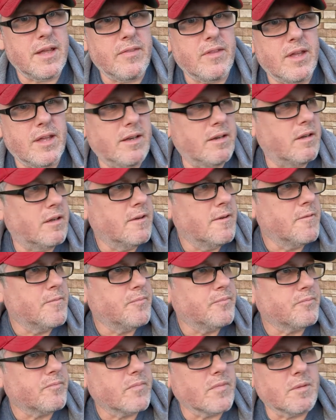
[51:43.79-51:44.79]
And then
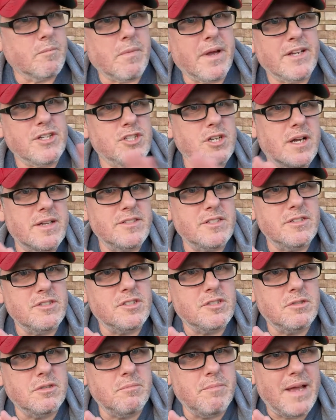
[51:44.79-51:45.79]
Mike Johnson
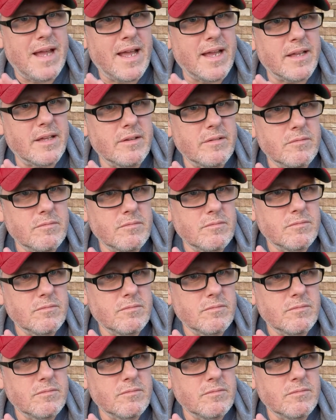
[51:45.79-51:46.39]
stood back